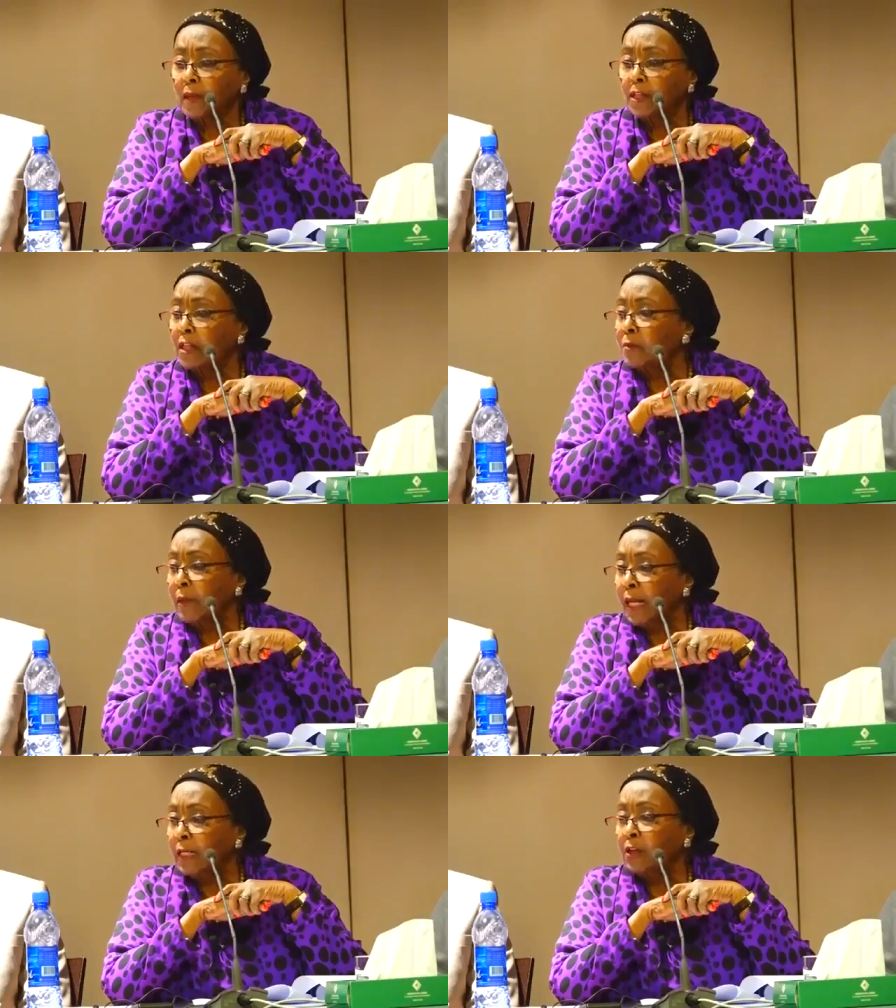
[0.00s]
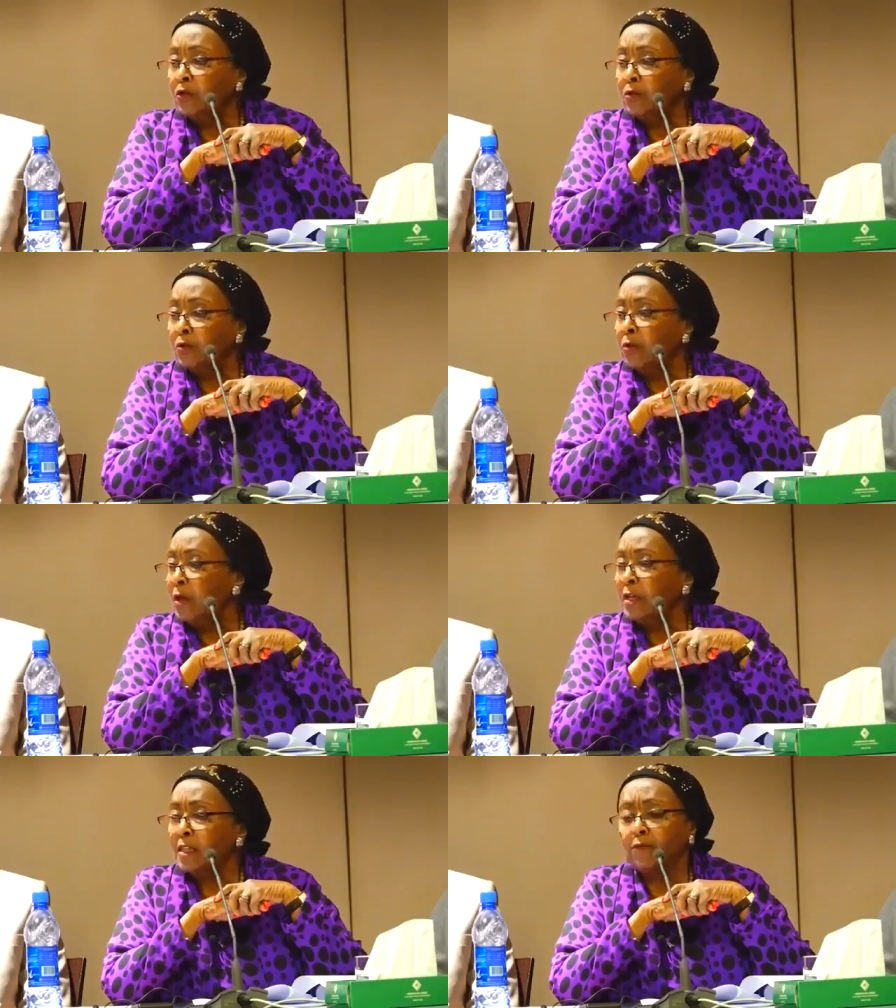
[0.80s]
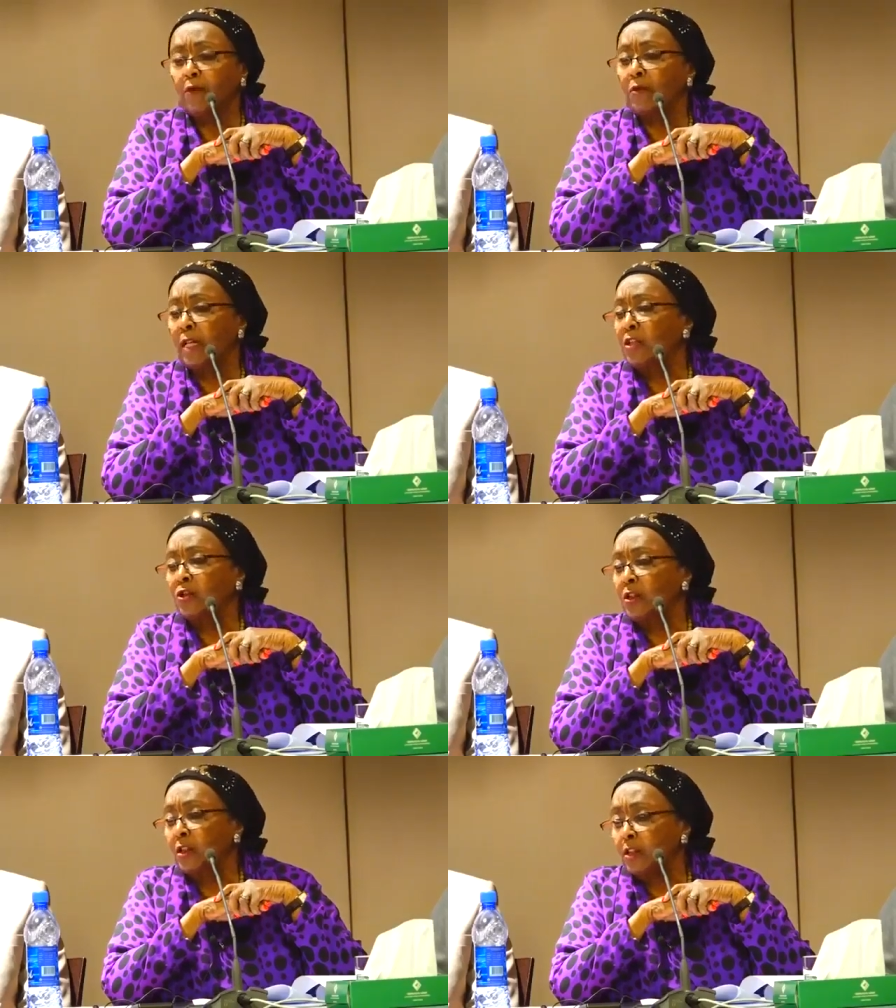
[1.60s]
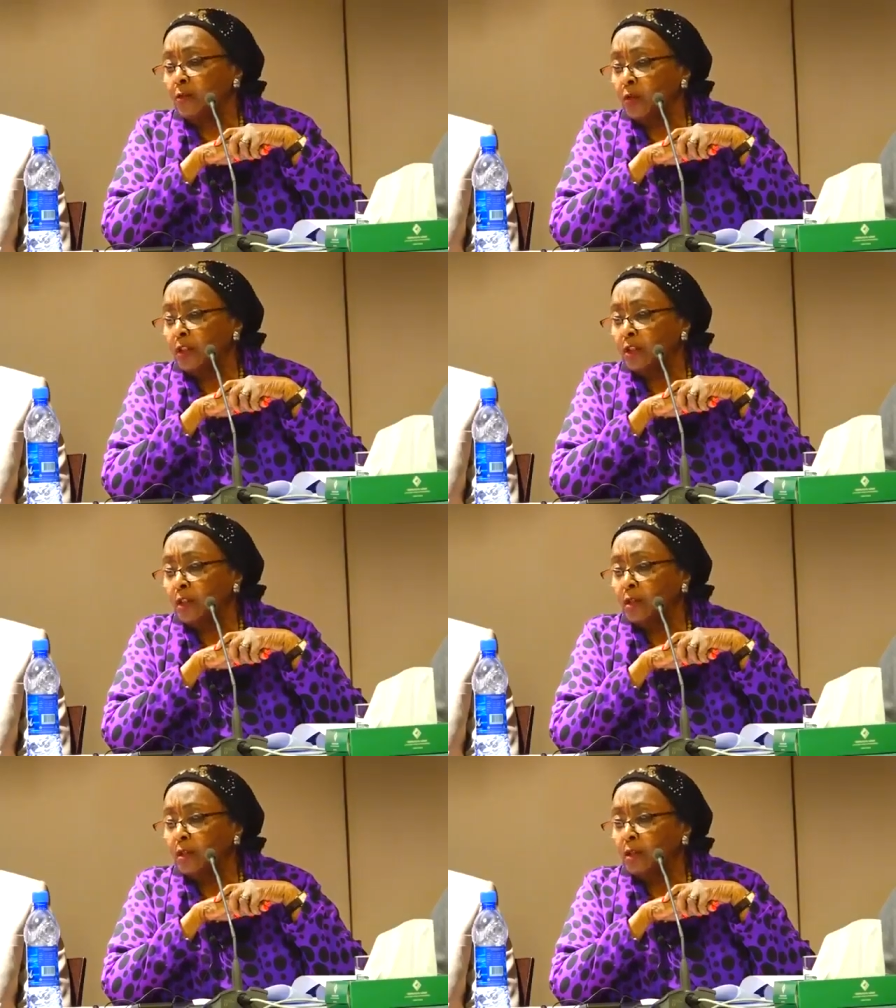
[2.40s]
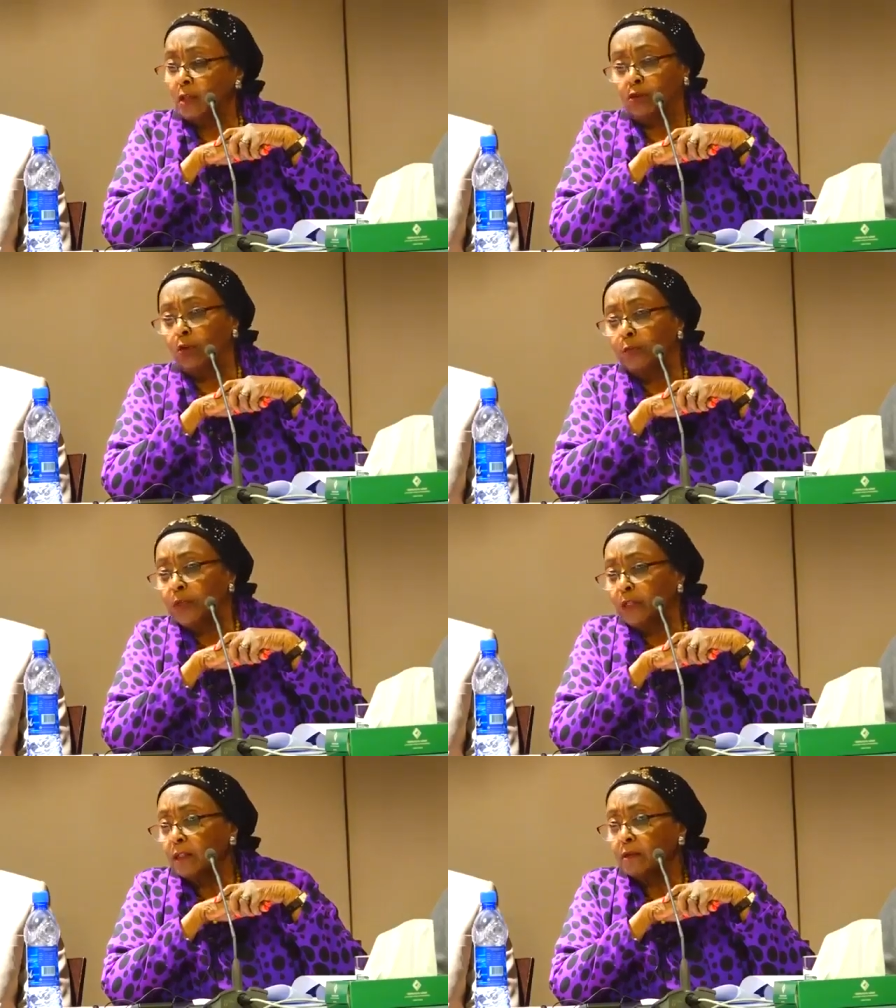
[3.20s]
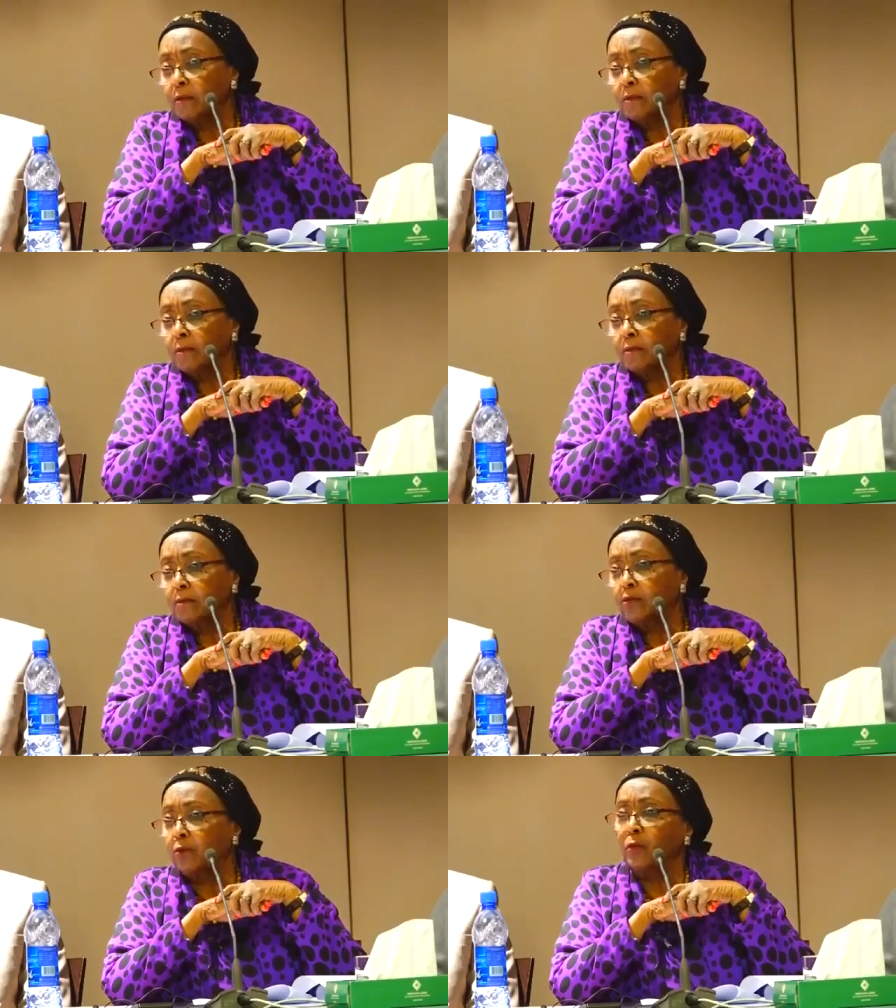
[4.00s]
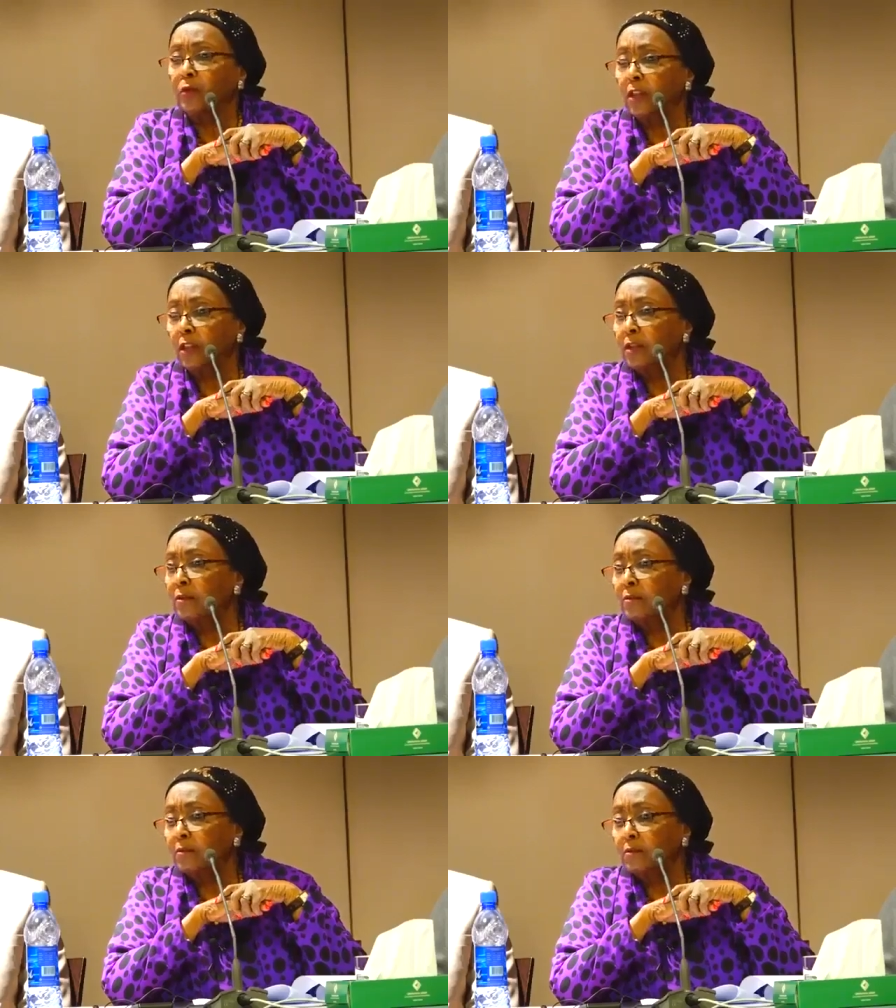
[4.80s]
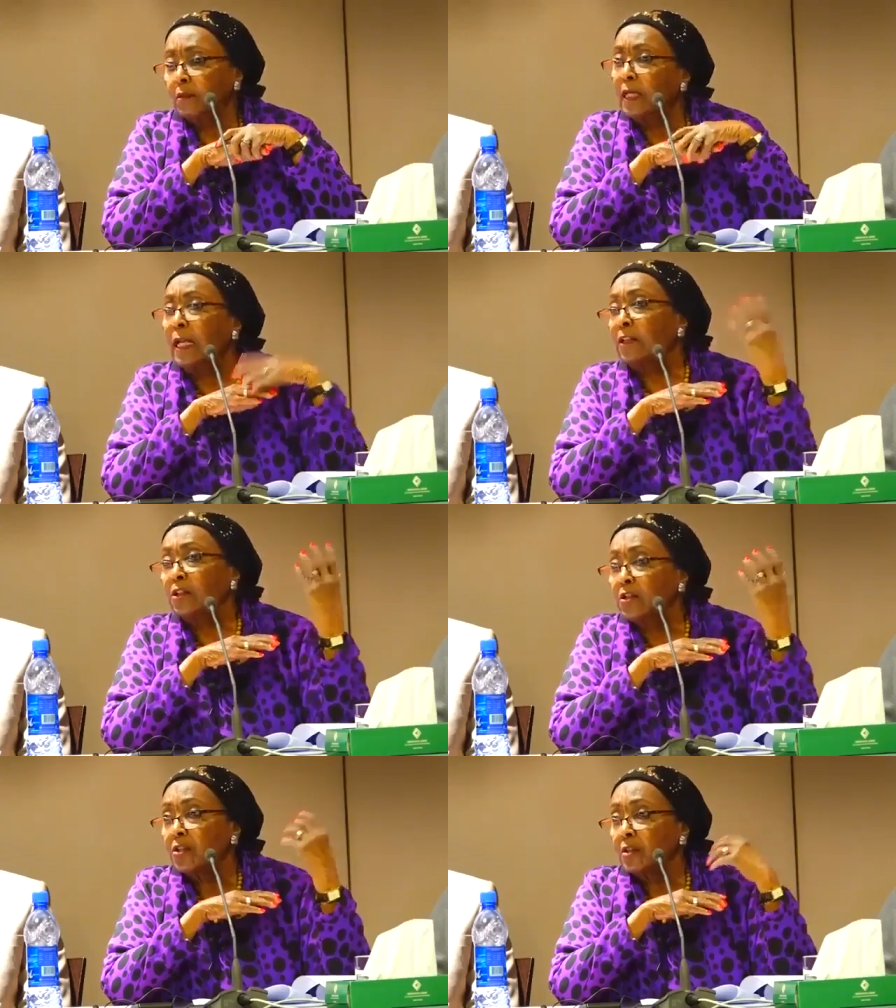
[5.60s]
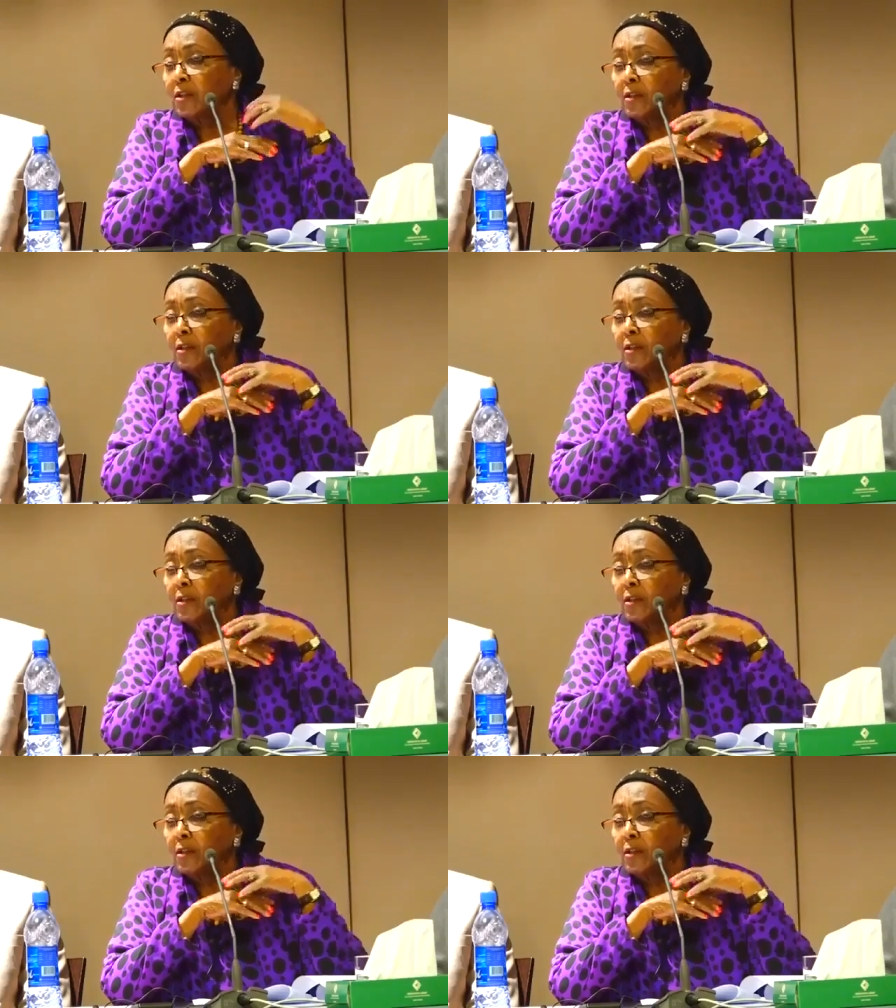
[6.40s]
Is it planning to sever relations with Ethiopia, Djibouti, and others?